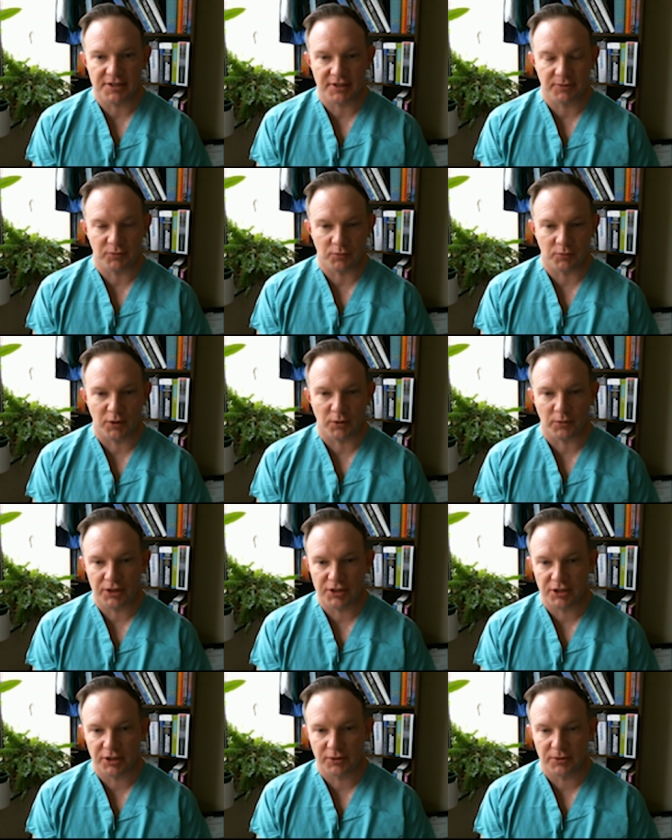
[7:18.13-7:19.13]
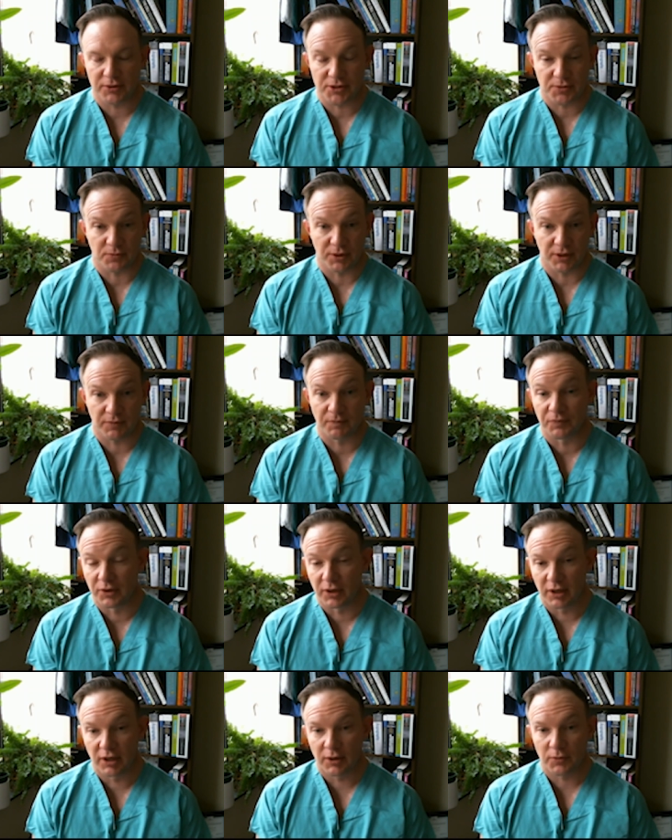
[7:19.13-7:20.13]
And what we do is
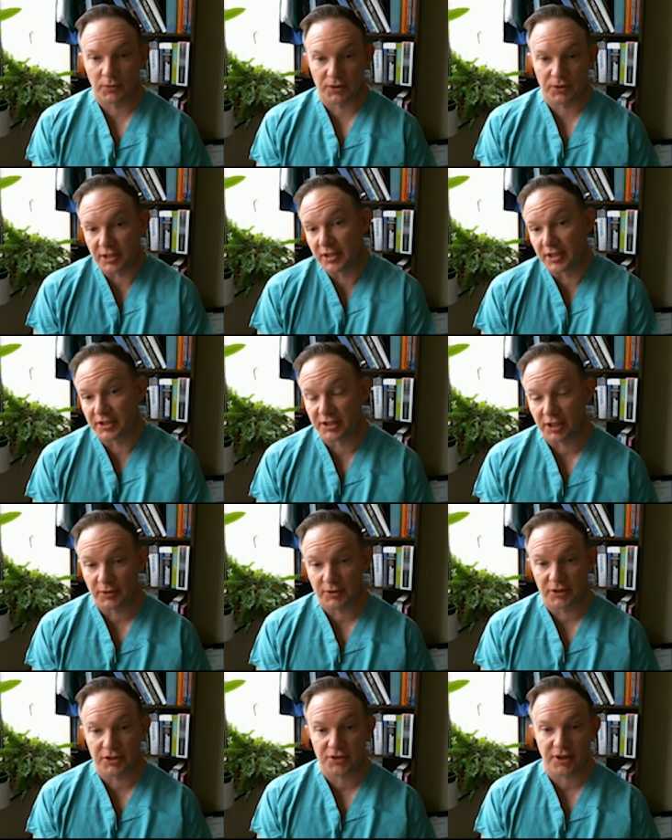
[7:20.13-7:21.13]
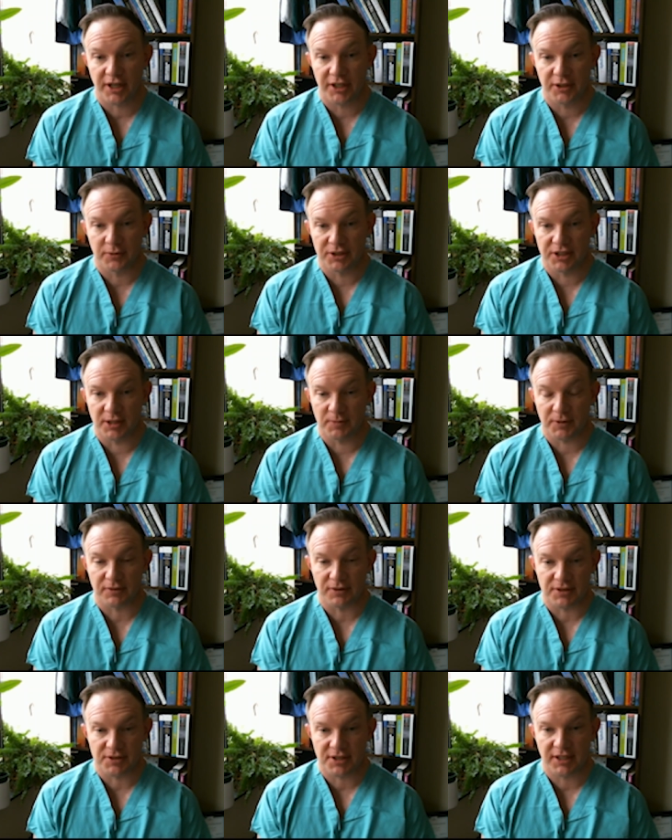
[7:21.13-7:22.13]
the trend that we
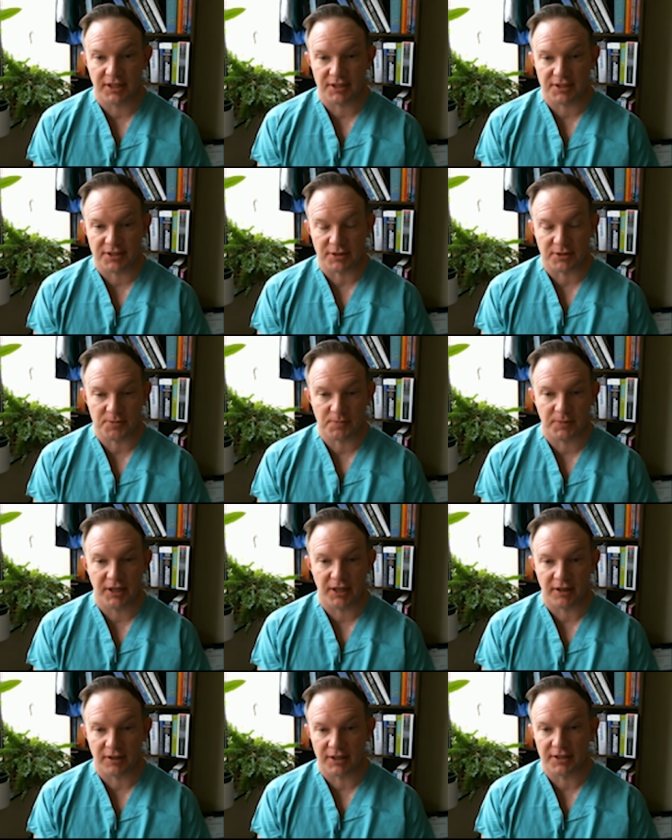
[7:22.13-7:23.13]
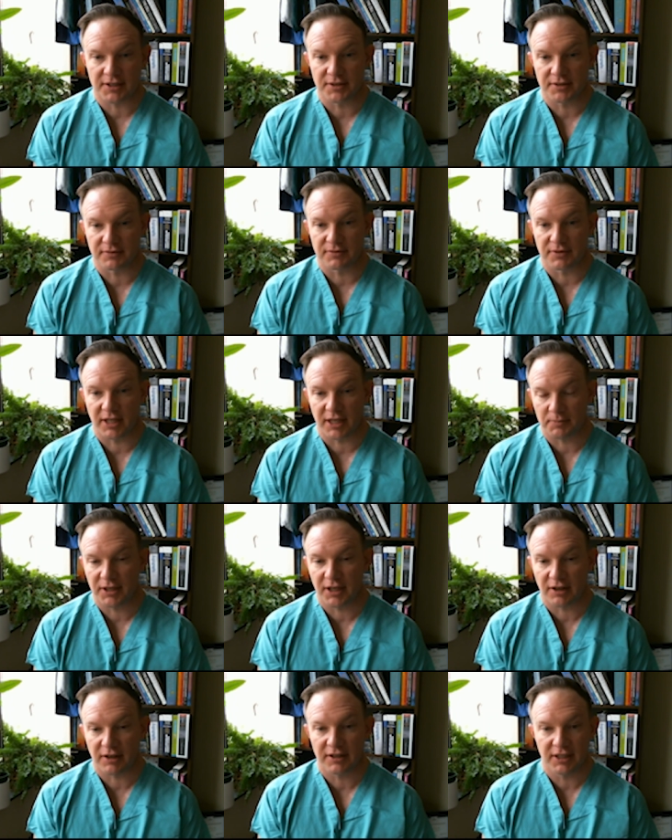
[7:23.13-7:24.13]
typically see is that
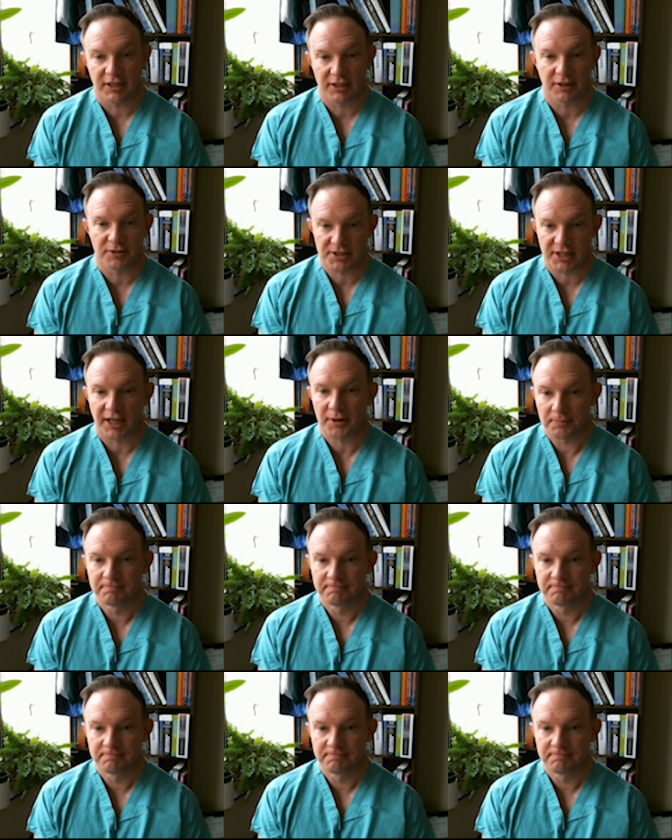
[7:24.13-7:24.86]
PRN need goes down.